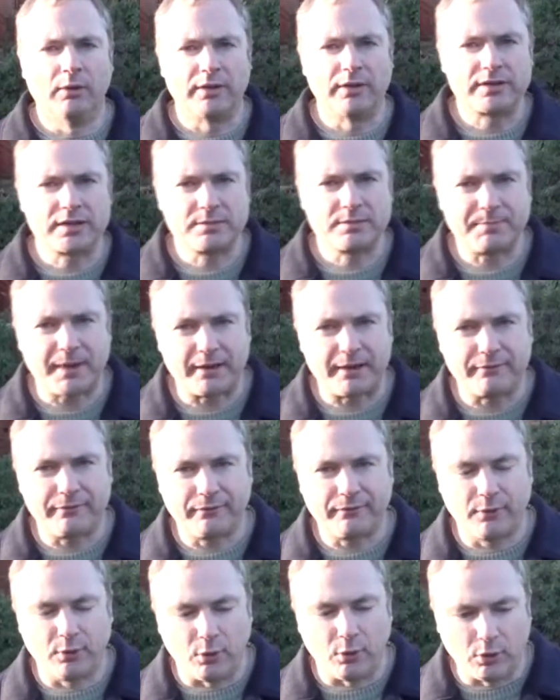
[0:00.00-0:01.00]
Well, this is bed
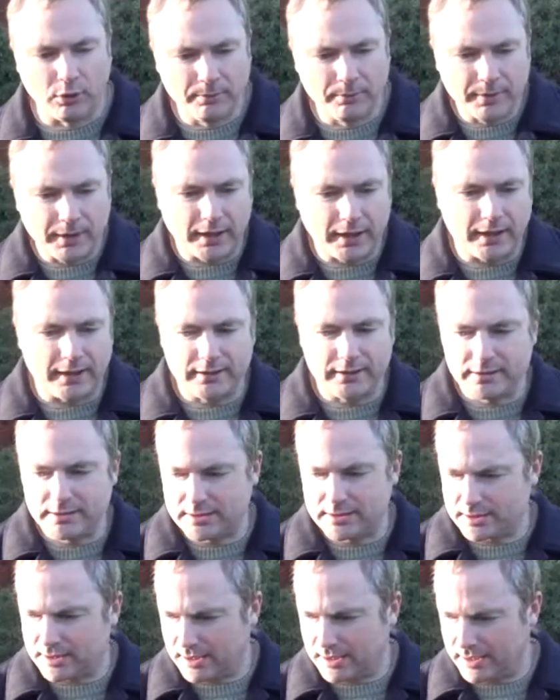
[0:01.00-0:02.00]
four,
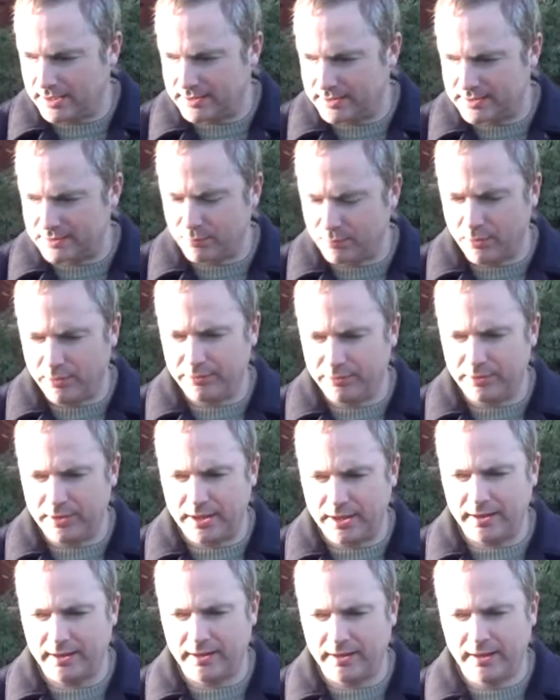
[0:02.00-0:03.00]
and it's one
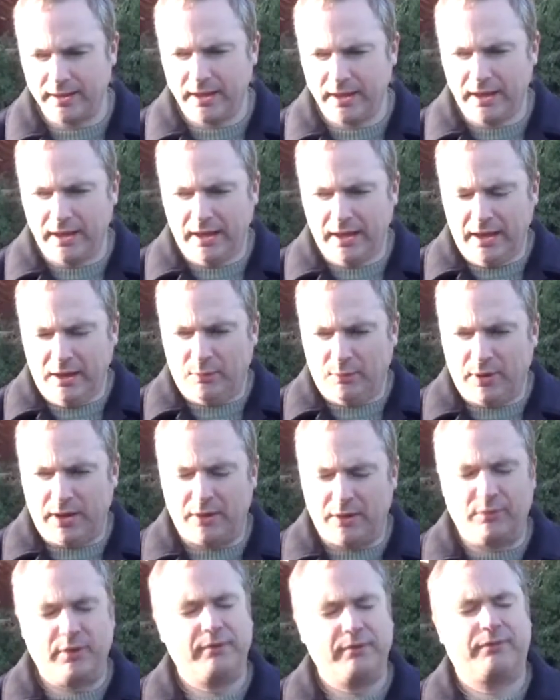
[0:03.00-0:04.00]
there
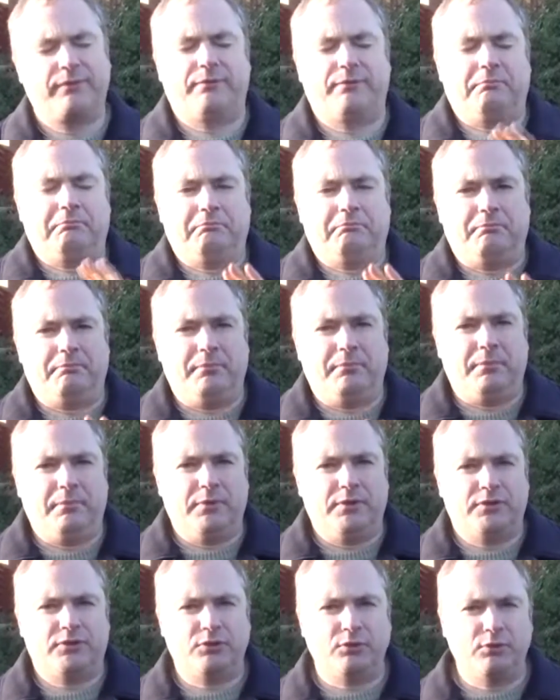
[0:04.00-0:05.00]
where we've
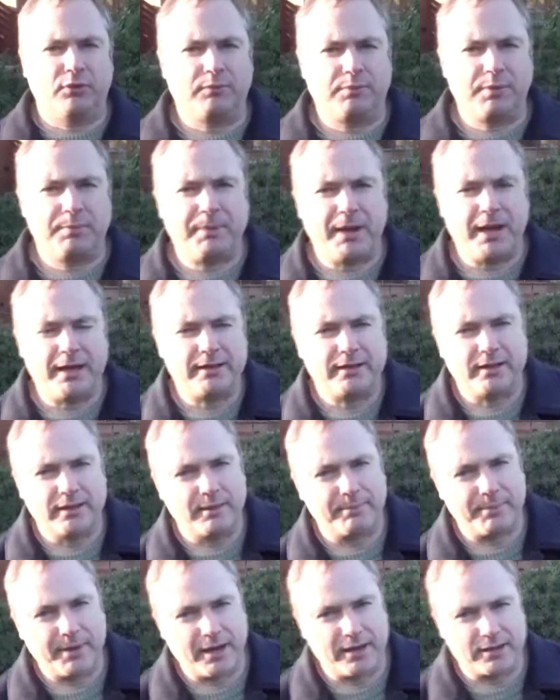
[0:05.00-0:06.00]
sort of prepared it
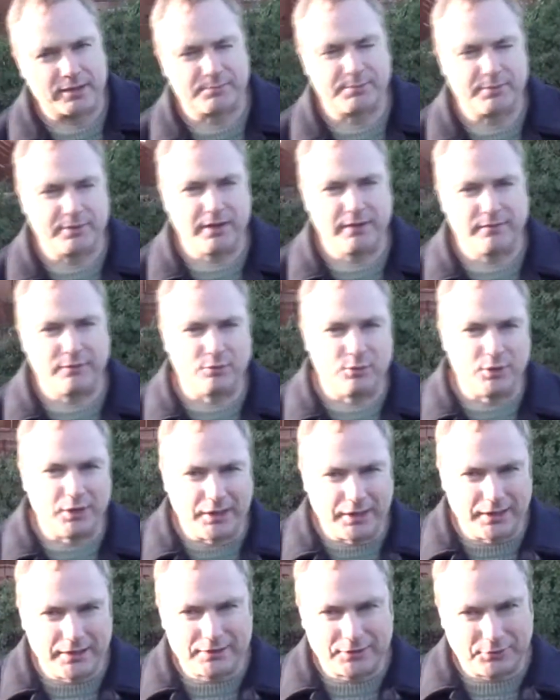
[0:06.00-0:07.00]
in the past but never
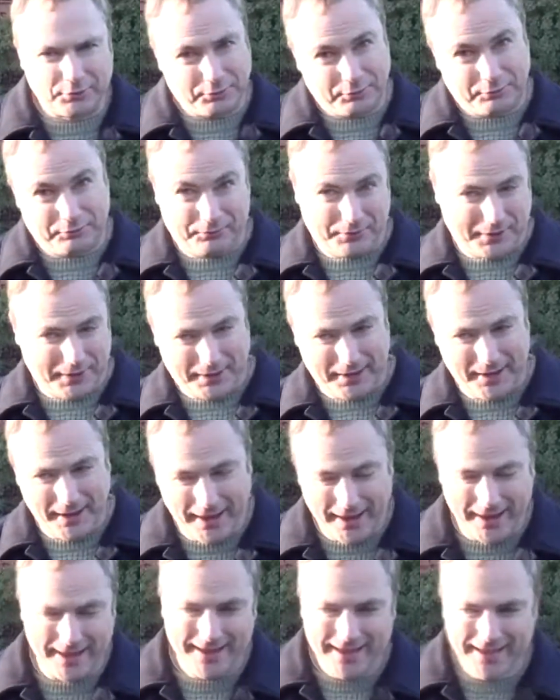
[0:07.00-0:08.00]
really sort
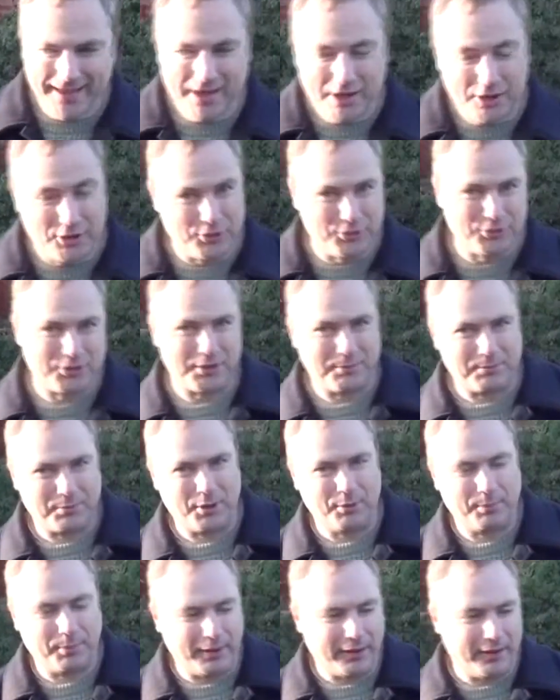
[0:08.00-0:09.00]
of used it
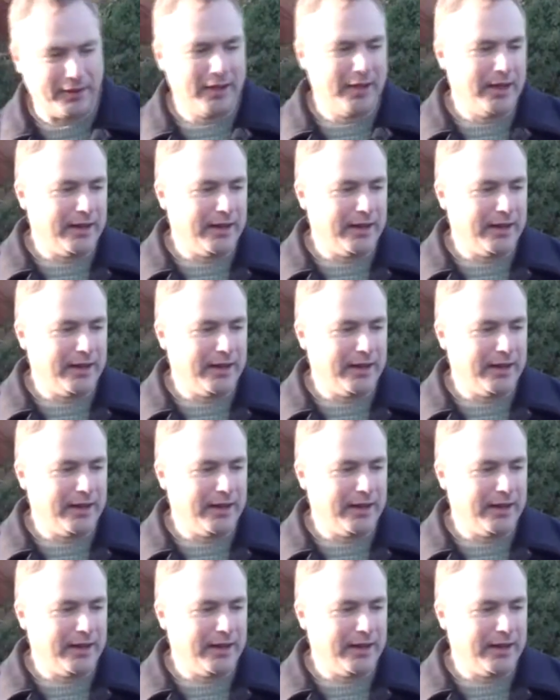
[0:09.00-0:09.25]
properly.